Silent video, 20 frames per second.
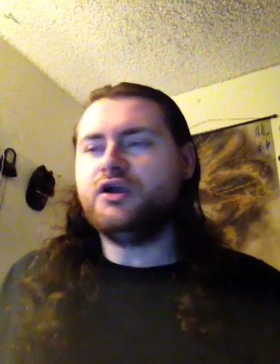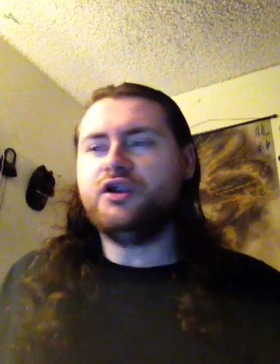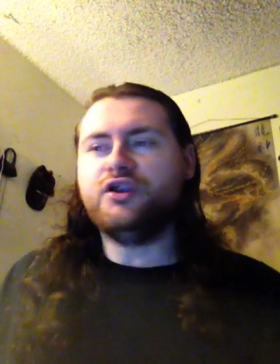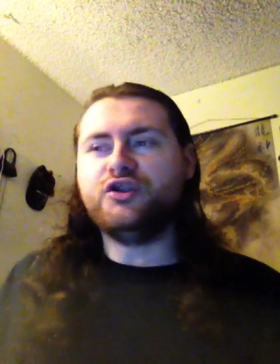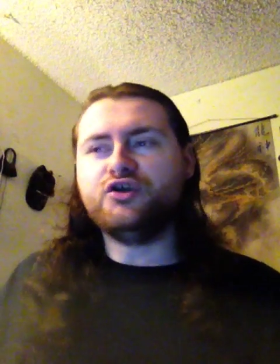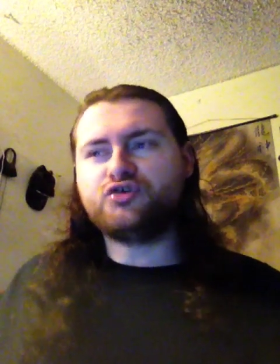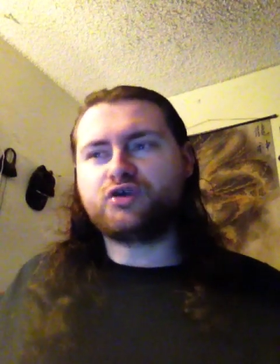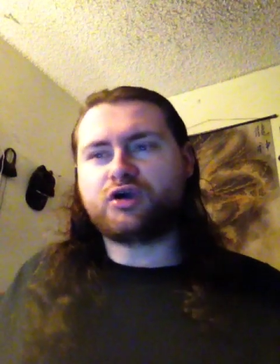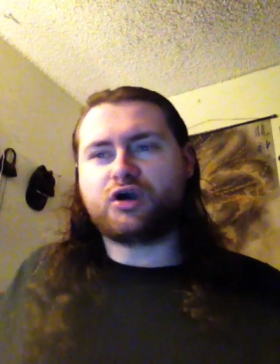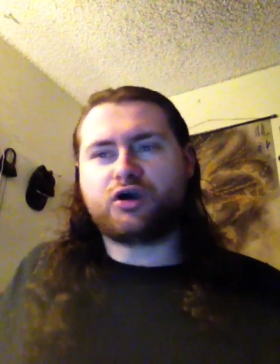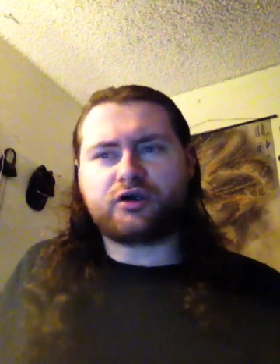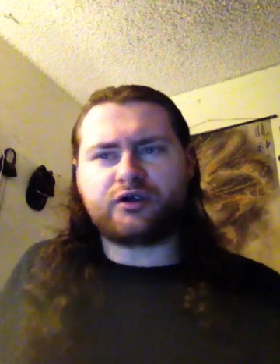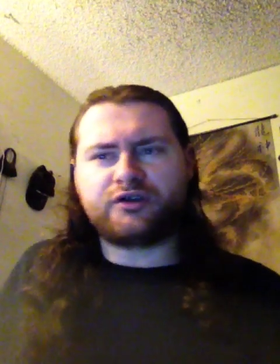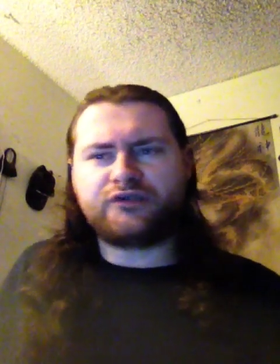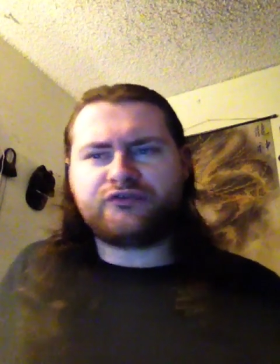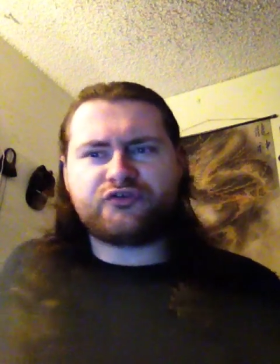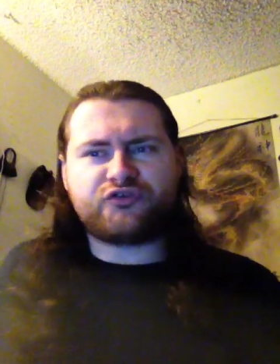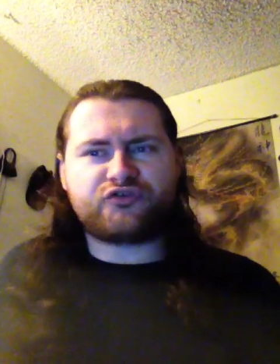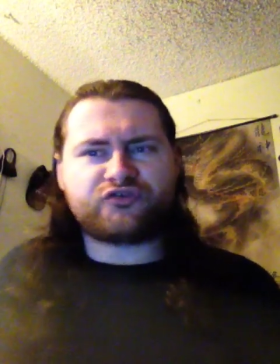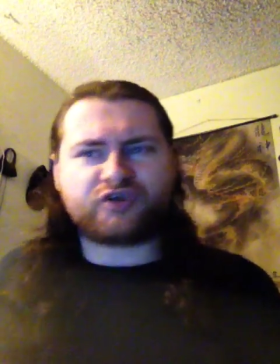new
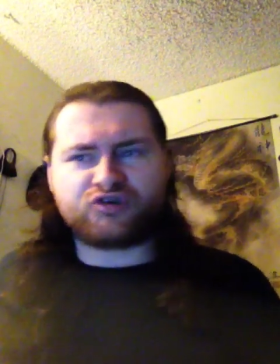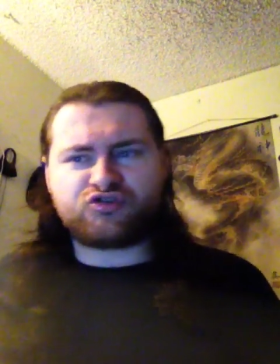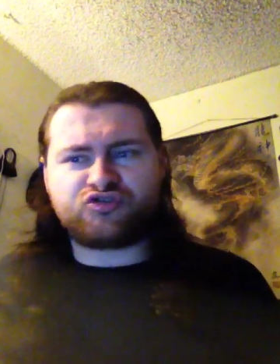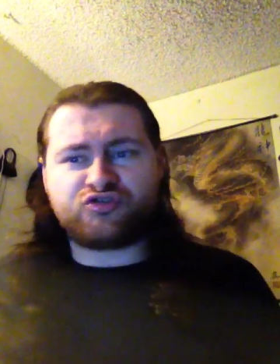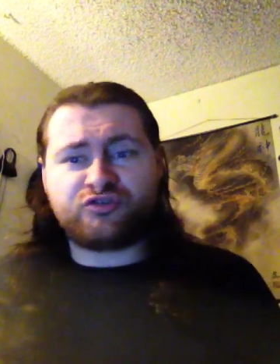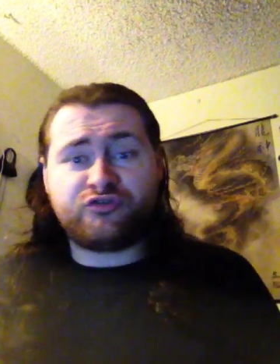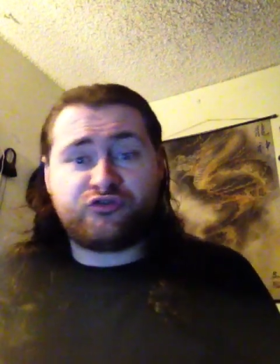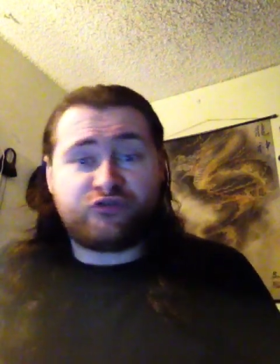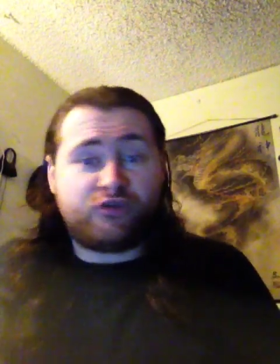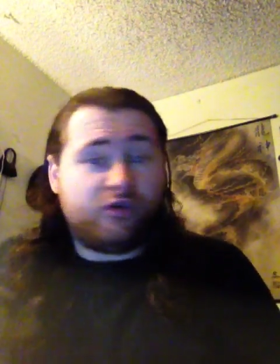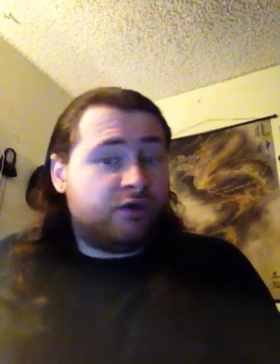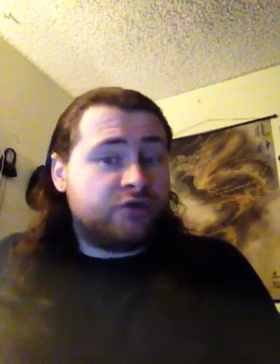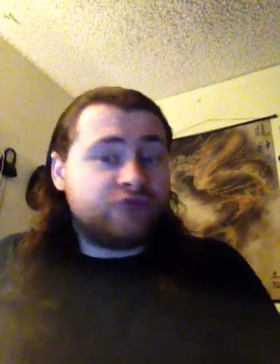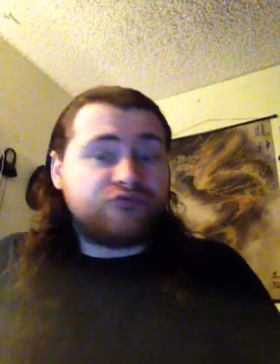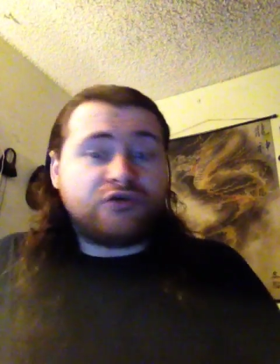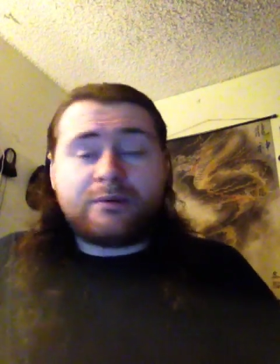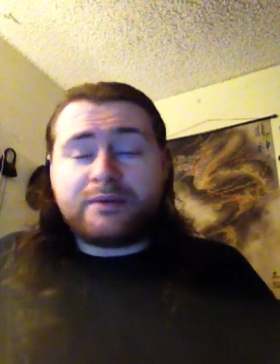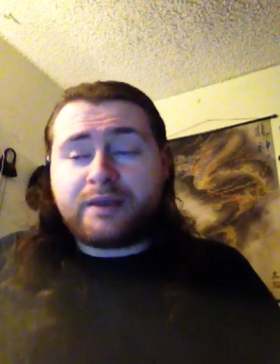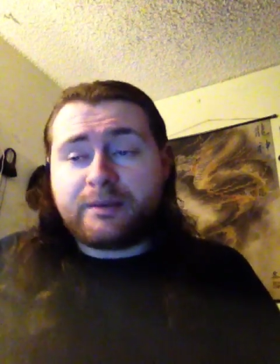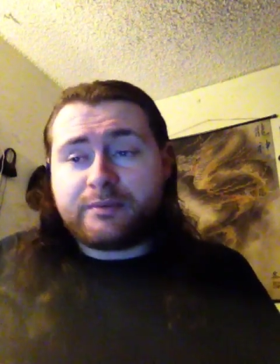card discussions,
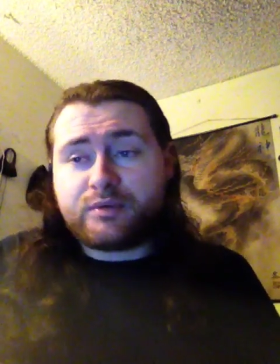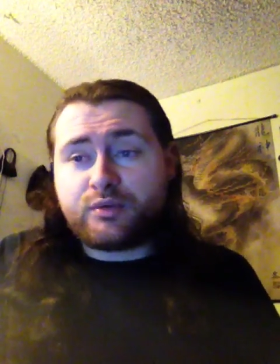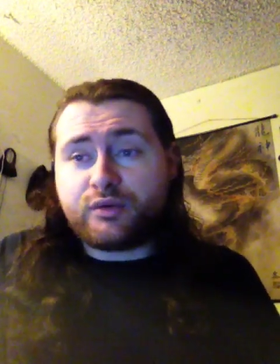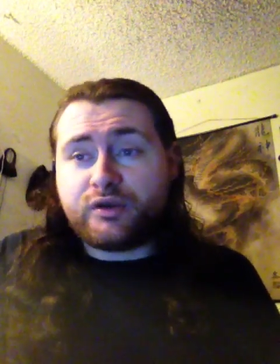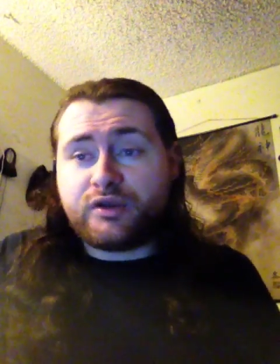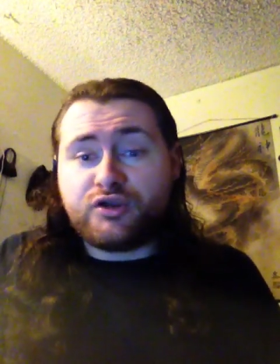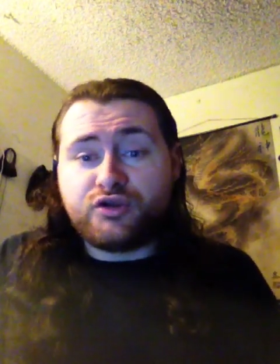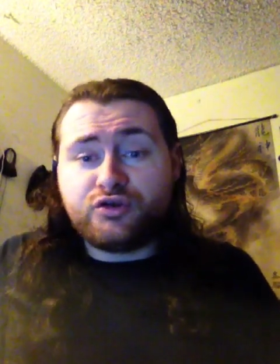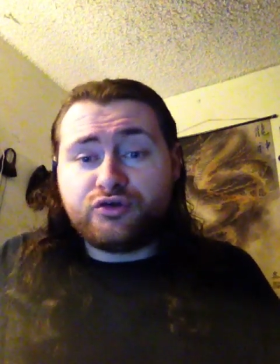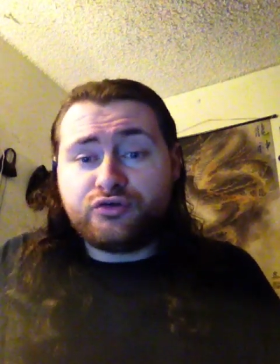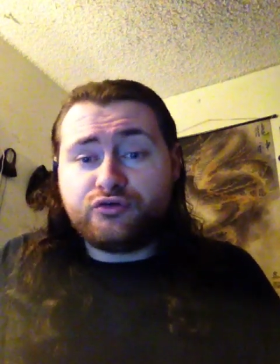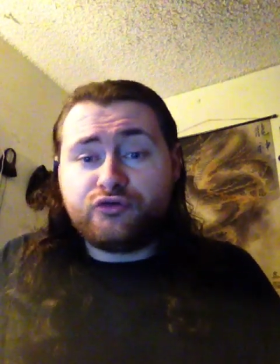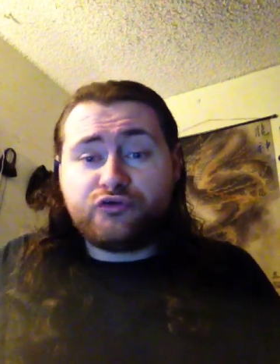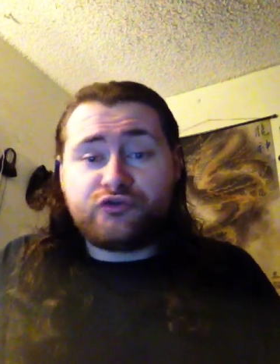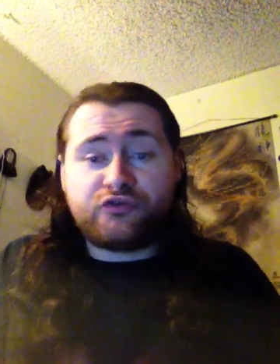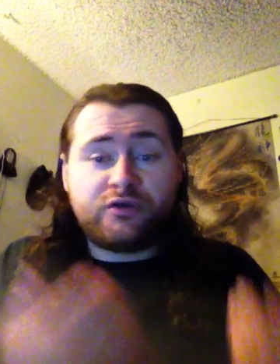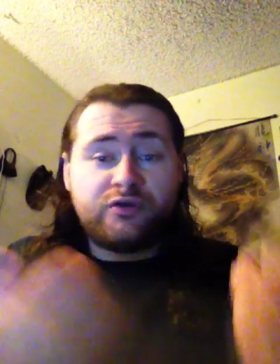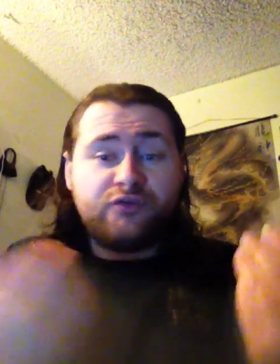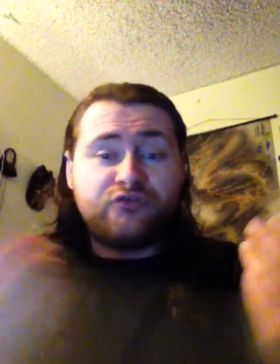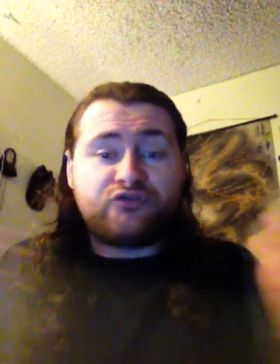WWE
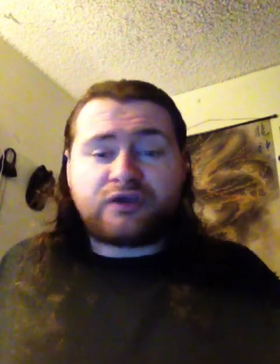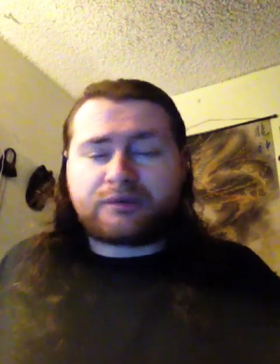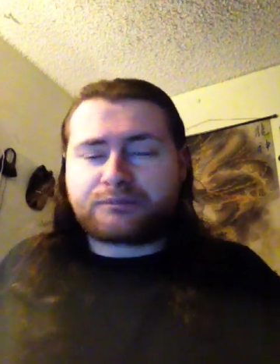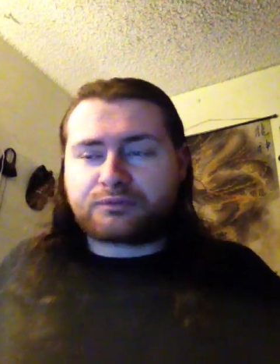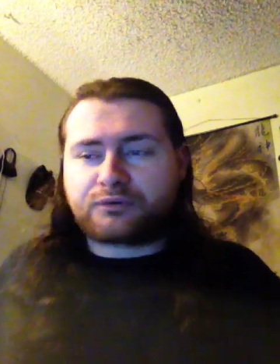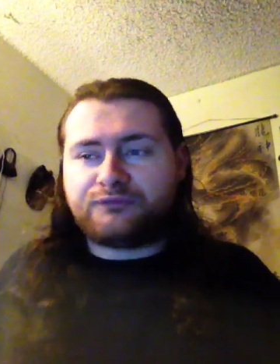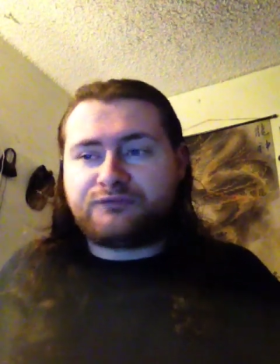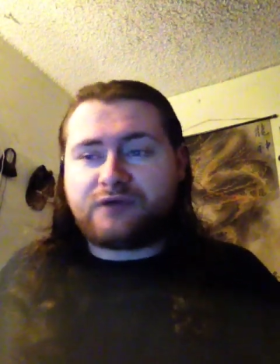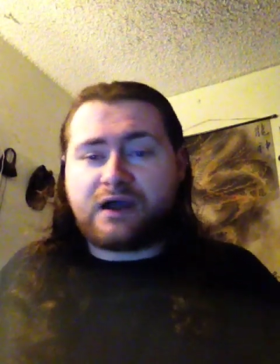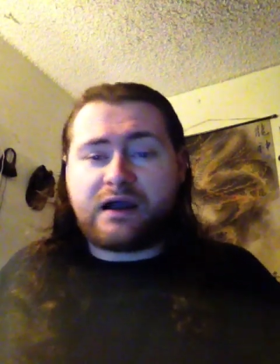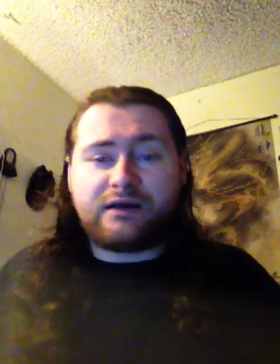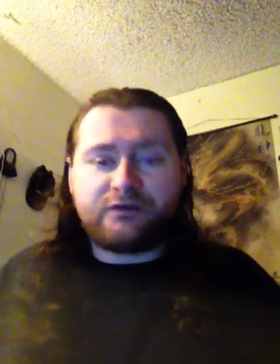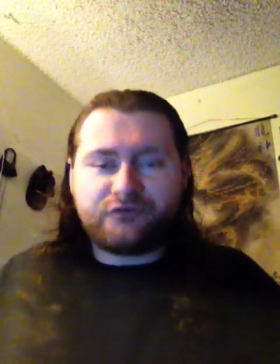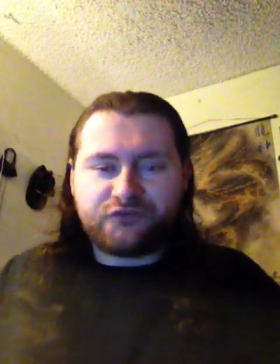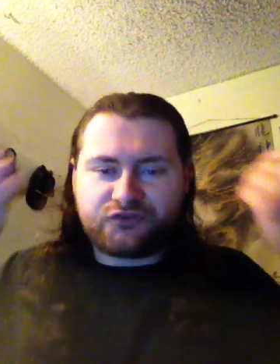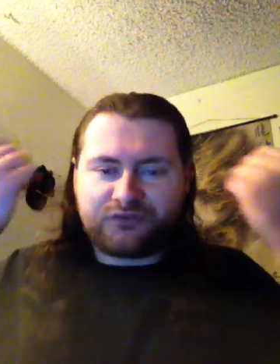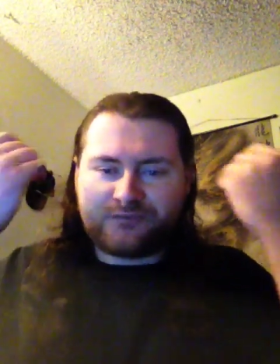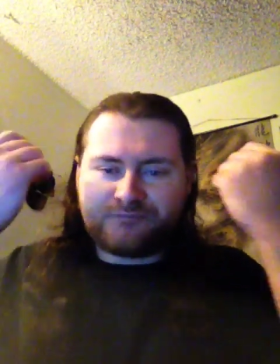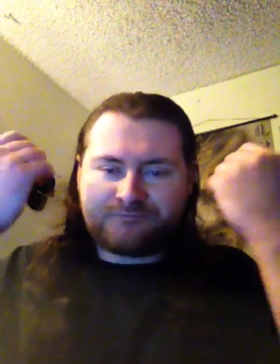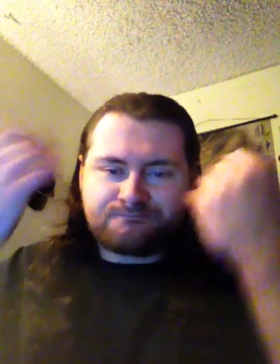news, deck
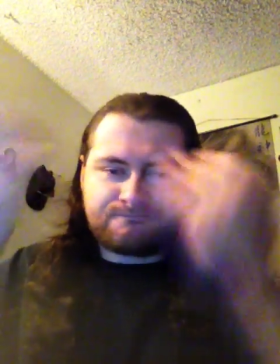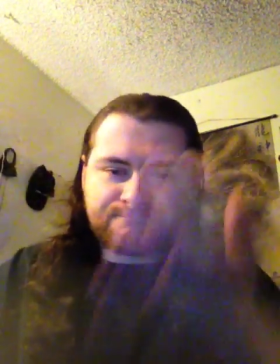profiles,